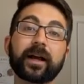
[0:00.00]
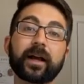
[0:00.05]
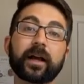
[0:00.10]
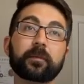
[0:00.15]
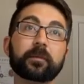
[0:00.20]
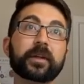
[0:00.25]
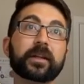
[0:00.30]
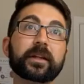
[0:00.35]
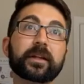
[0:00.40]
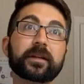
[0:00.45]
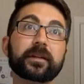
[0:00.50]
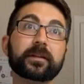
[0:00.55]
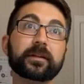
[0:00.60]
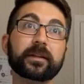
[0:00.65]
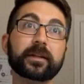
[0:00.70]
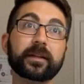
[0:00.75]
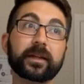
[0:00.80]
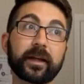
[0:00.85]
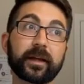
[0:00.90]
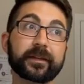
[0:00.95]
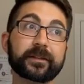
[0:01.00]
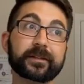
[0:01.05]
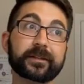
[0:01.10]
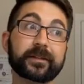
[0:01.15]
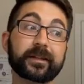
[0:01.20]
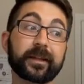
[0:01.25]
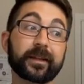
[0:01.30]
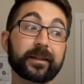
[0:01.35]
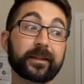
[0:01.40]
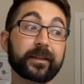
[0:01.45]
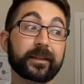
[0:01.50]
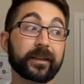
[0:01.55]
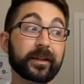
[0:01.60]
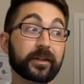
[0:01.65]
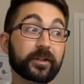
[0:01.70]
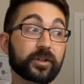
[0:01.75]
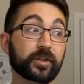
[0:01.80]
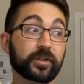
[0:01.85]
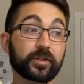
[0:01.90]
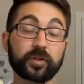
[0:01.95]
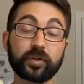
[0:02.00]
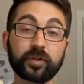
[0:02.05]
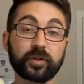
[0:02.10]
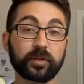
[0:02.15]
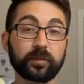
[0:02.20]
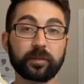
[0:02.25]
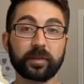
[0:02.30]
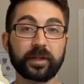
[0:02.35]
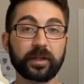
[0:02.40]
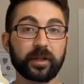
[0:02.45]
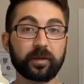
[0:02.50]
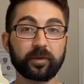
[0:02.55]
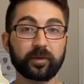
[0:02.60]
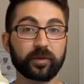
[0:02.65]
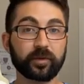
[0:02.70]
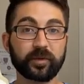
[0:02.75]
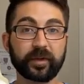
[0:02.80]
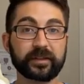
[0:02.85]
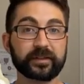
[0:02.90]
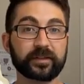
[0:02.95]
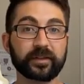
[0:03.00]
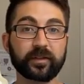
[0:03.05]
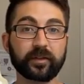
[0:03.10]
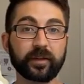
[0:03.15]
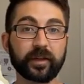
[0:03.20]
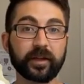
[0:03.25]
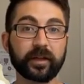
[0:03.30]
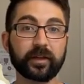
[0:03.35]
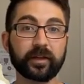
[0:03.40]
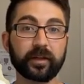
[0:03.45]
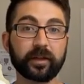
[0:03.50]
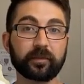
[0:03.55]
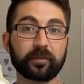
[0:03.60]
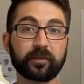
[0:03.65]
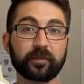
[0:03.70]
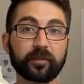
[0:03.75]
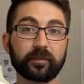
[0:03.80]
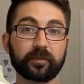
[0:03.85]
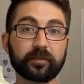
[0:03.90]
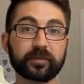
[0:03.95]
I'm going to guess that they shouldn't be able to raise their leg up